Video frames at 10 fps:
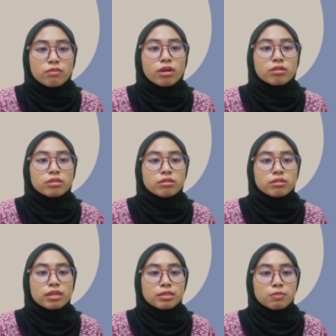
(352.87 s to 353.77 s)
We all knew
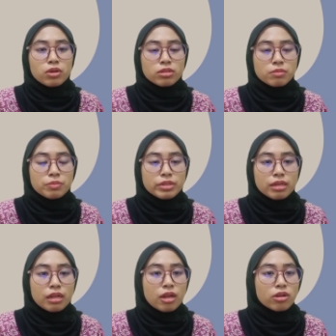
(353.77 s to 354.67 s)
that sports bring
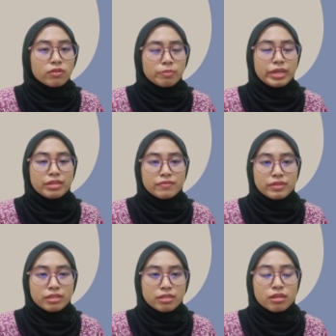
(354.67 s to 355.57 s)
a lot of
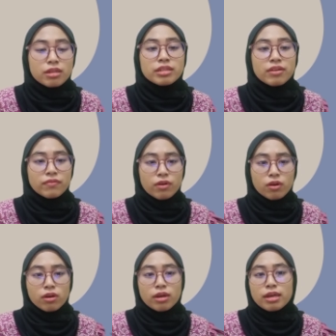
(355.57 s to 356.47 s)
benefits.
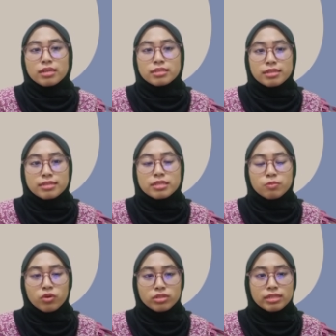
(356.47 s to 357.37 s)
Therefore, since
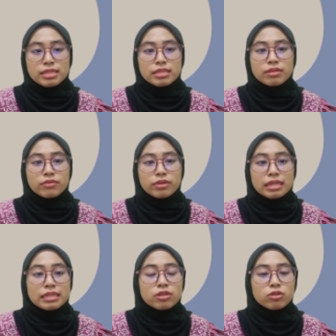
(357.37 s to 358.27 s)
sport is
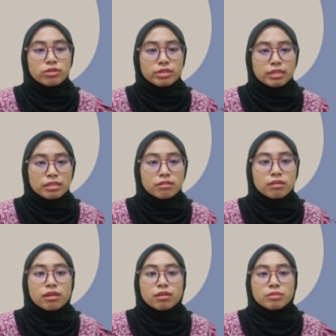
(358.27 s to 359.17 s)
really crucial,
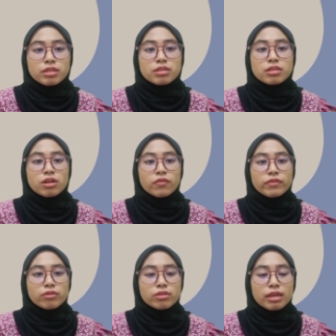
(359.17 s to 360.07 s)
Ministry of
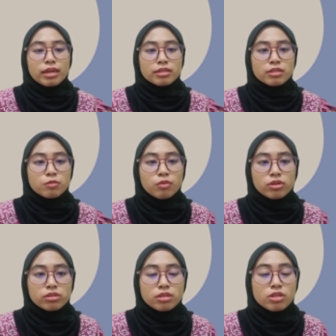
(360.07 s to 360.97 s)
Youth and
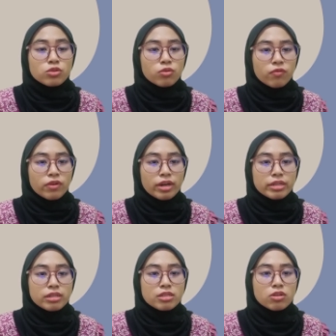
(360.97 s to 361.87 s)
Sports should
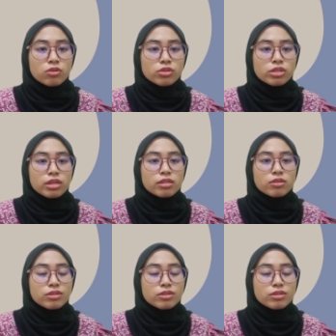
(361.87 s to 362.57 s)
find a solution